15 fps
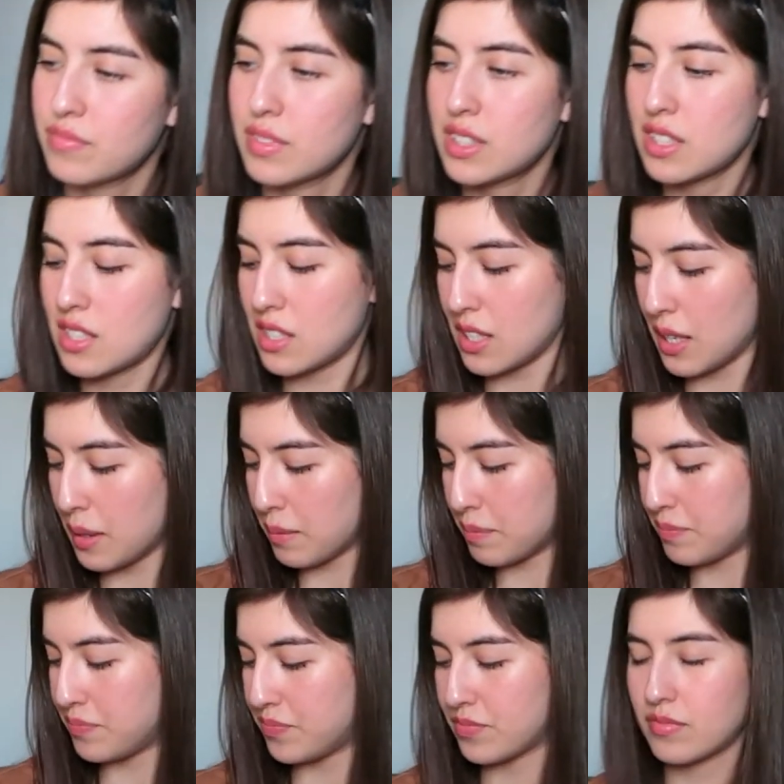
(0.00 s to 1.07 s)
Let's see,
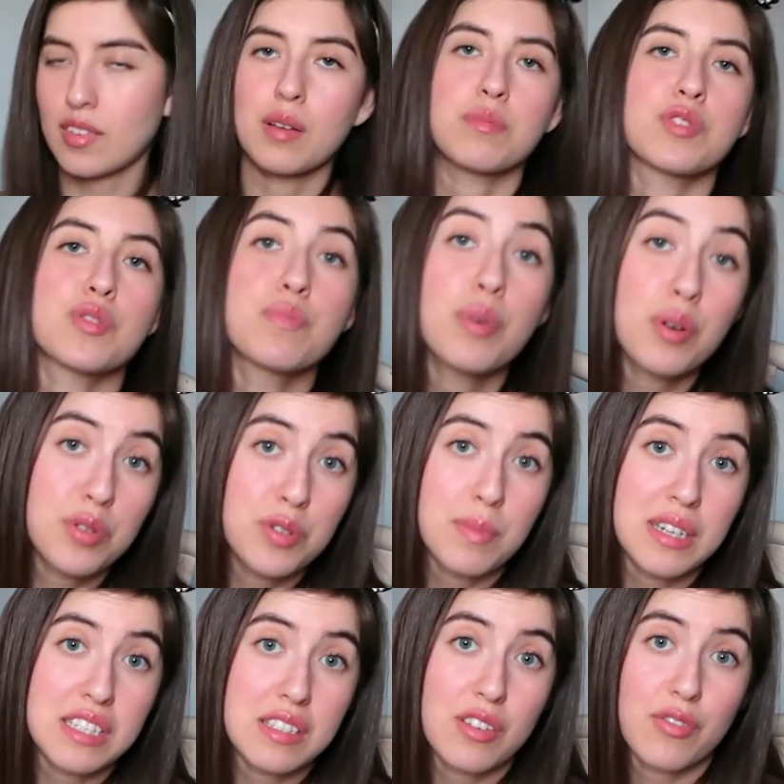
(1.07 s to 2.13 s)
I almost poked
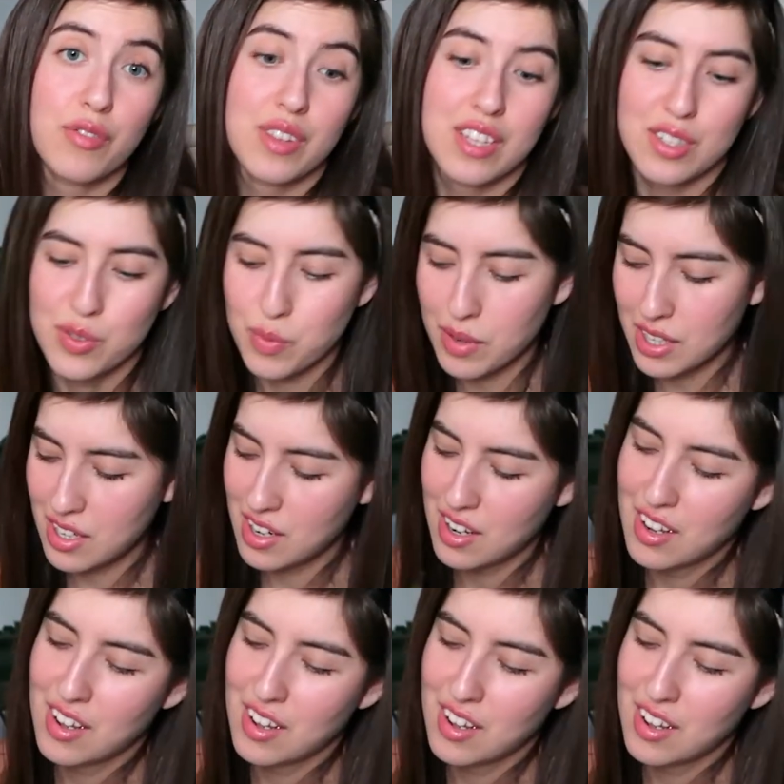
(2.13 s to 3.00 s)
myself with this one.